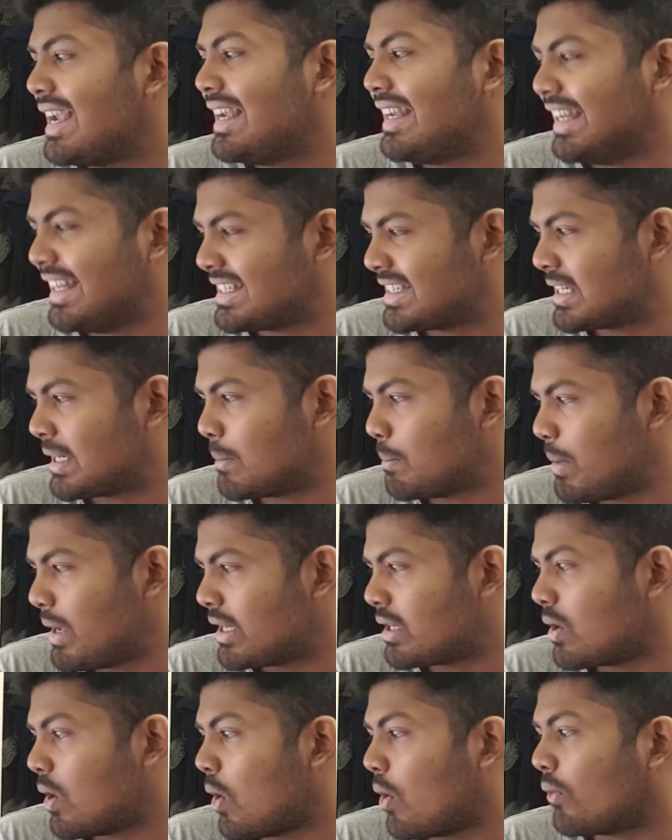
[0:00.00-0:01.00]
little
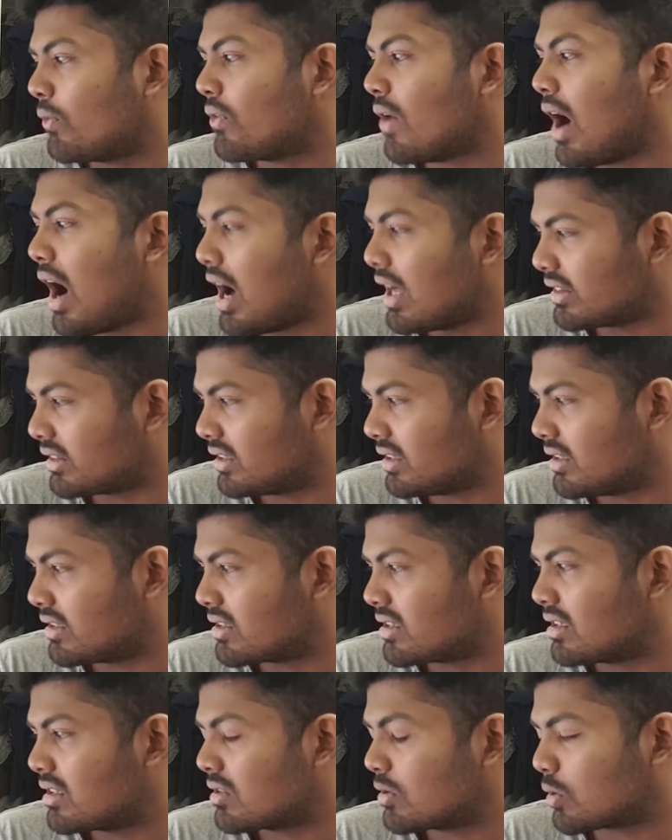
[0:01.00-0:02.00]
bit of
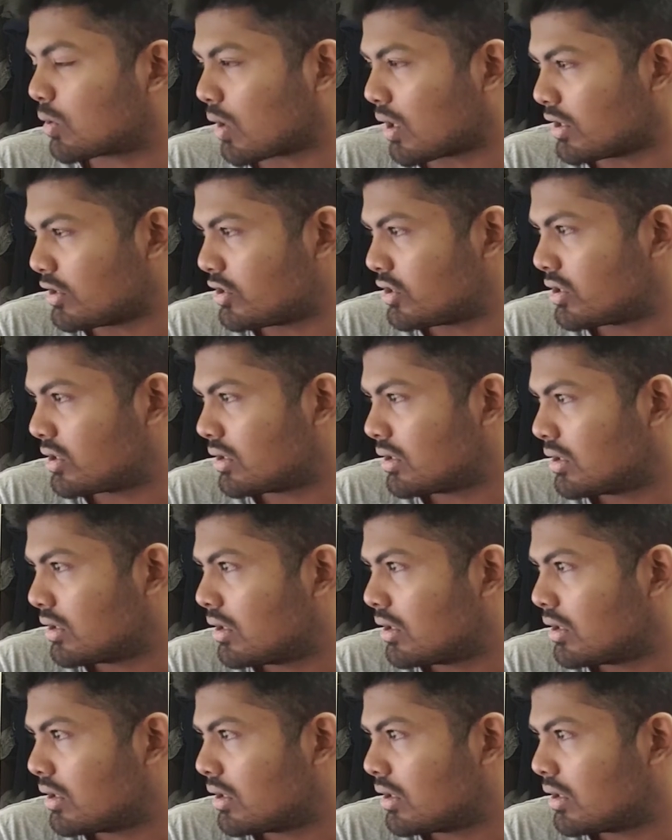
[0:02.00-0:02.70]
Arthur's grudge.